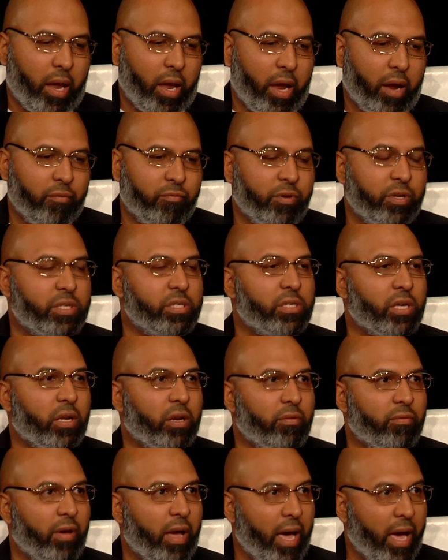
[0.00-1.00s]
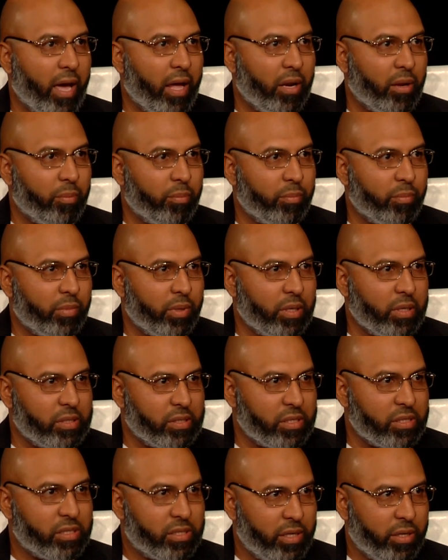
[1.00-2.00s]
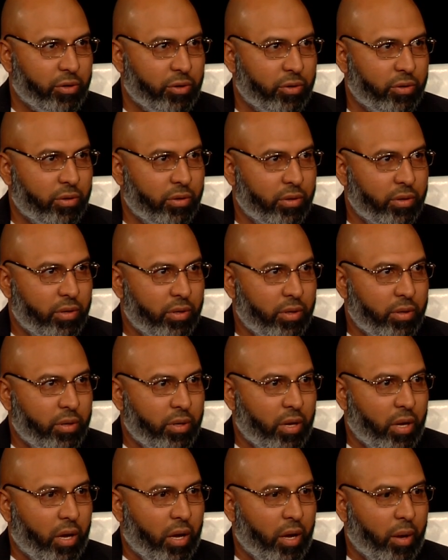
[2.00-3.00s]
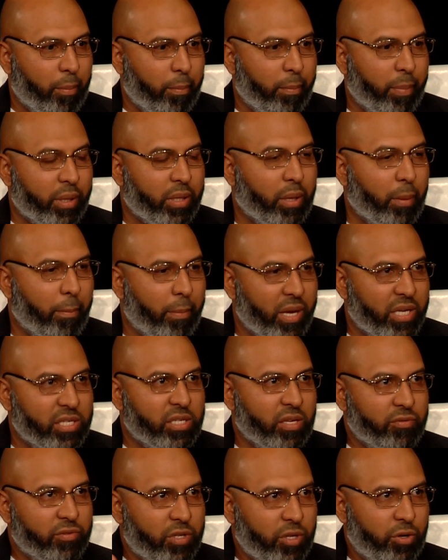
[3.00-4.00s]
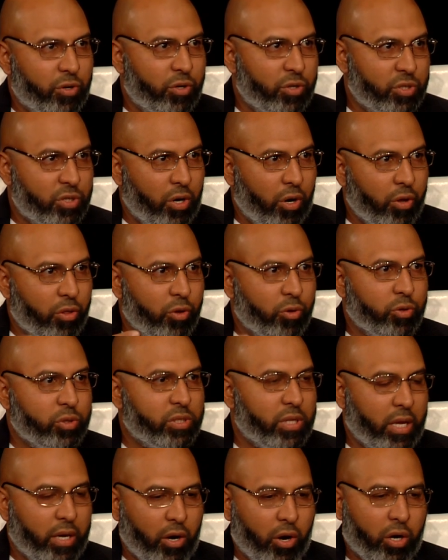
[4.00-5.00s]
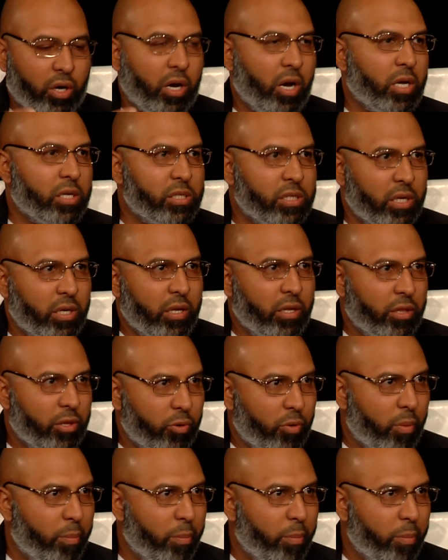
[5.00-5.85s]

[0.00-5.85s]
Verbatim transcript: every son of Adam is a sinner. But the best of sinners are those that are constant in their